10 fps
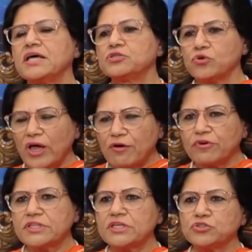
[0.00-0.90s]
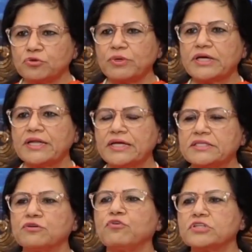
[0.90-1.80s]
So everything should be
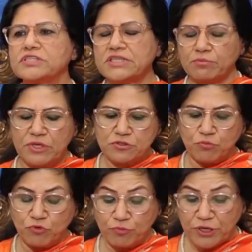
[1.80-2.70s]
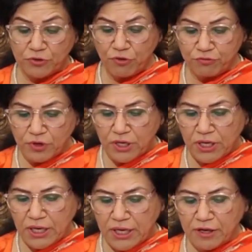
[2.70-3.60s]
connected for the seamless movement of
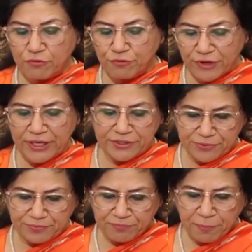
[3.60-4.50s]
freight.